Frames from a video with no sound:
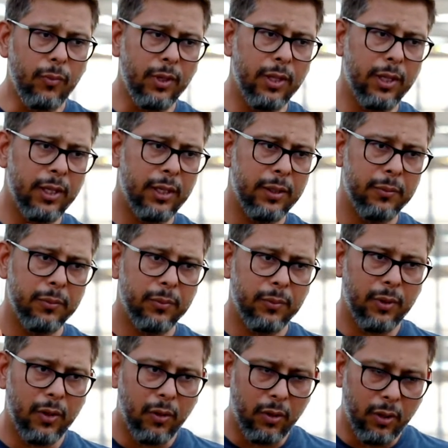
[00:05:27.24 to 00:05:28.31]

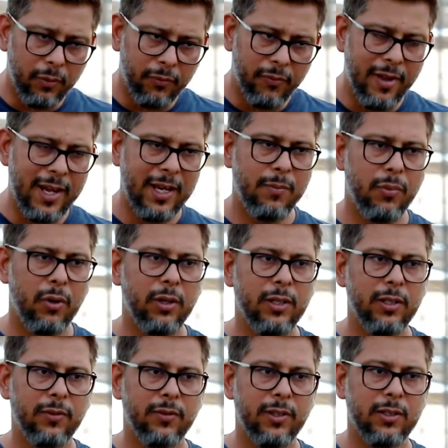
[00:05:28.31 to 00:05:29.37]
very
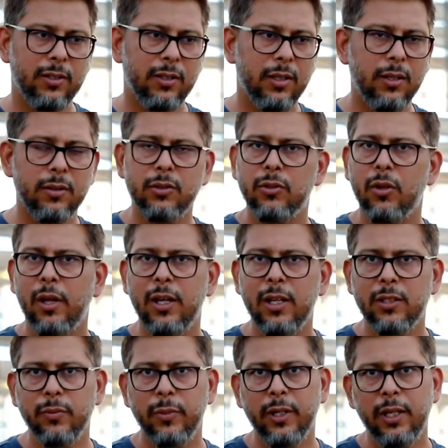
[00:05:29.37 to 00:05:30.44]
important if it's a
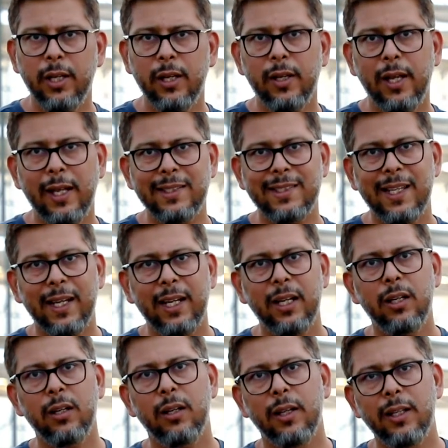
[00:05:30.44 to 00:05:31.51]
soilless media. And
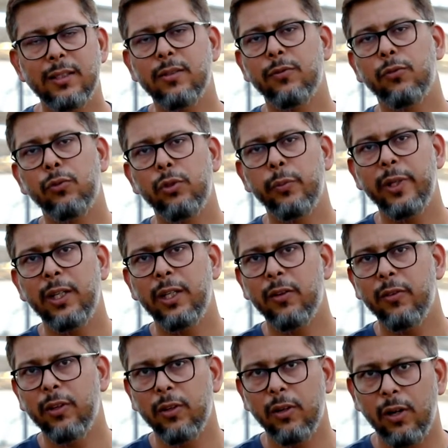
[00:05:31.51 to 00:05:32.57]
second, is the food been
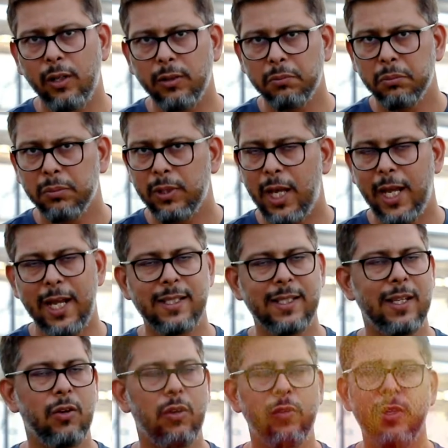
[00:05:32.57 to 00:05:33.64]
given or not? As
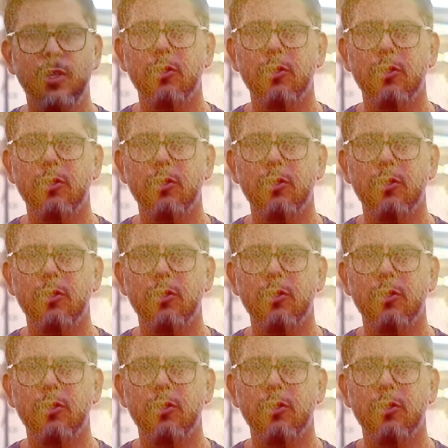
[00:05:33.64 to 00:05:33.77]
I always